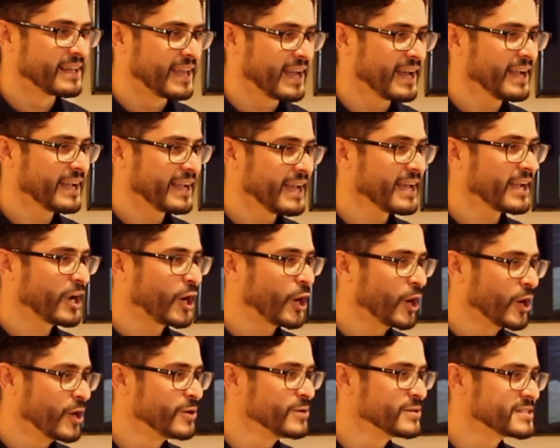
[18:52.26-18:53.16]
Yeah.
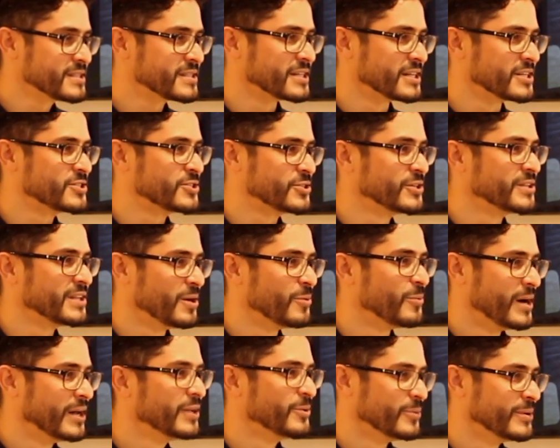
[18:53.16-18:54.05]
Get closer to the
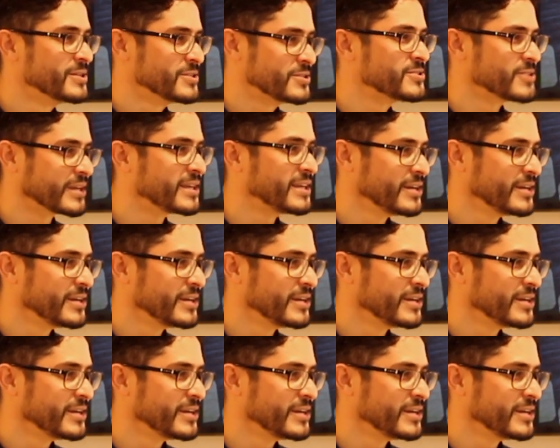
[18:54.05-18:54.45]
one who wants to